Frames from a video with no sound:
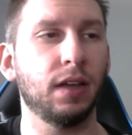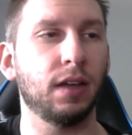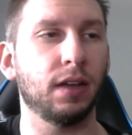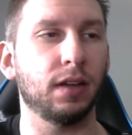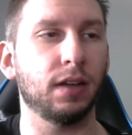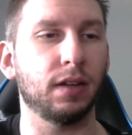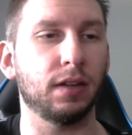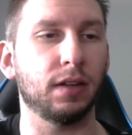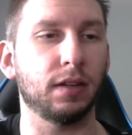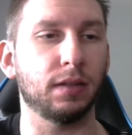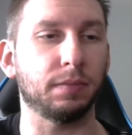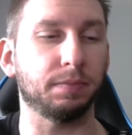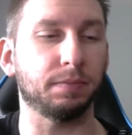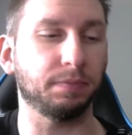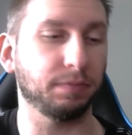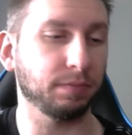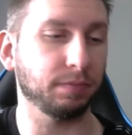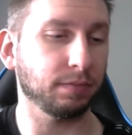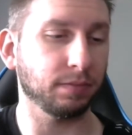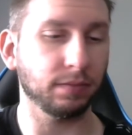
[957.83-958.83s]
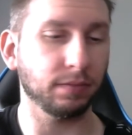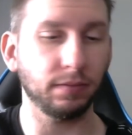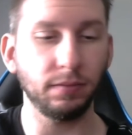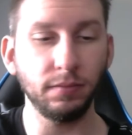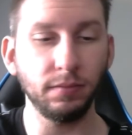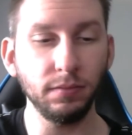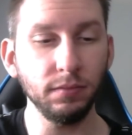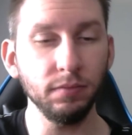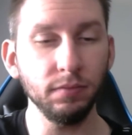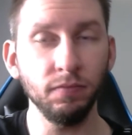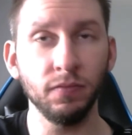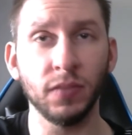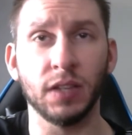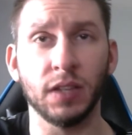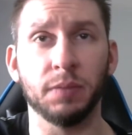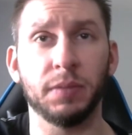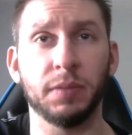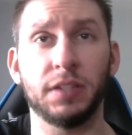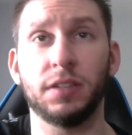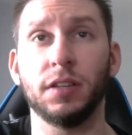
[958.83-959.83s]
Um,
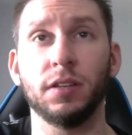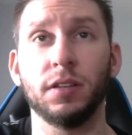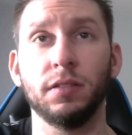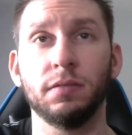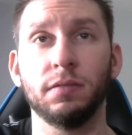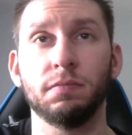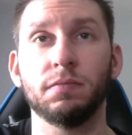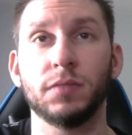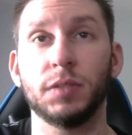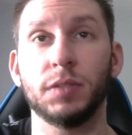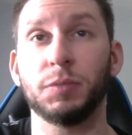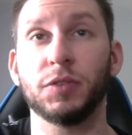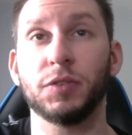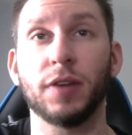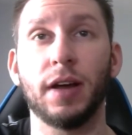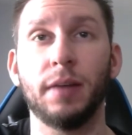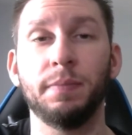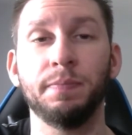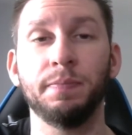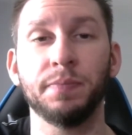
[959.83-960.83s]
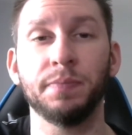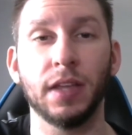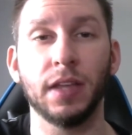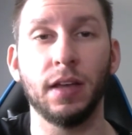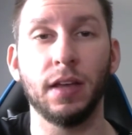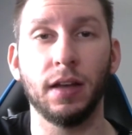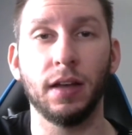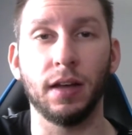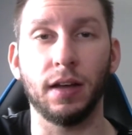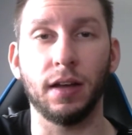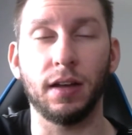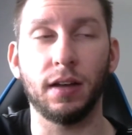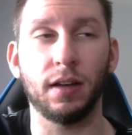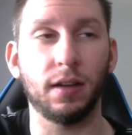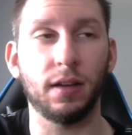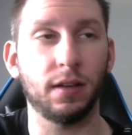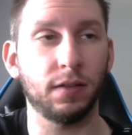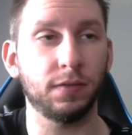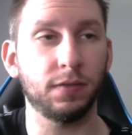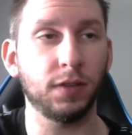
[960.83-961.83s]
but still, subscribe.
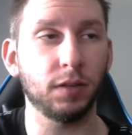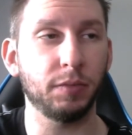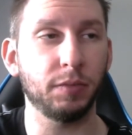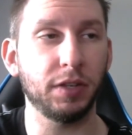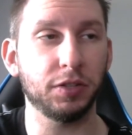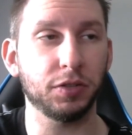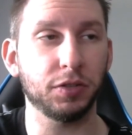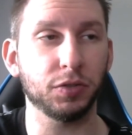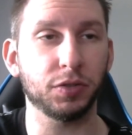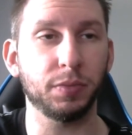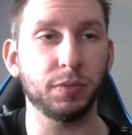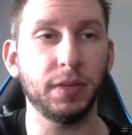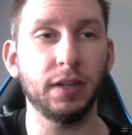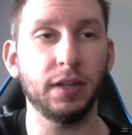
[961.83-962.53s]
Uh, follow me on social media.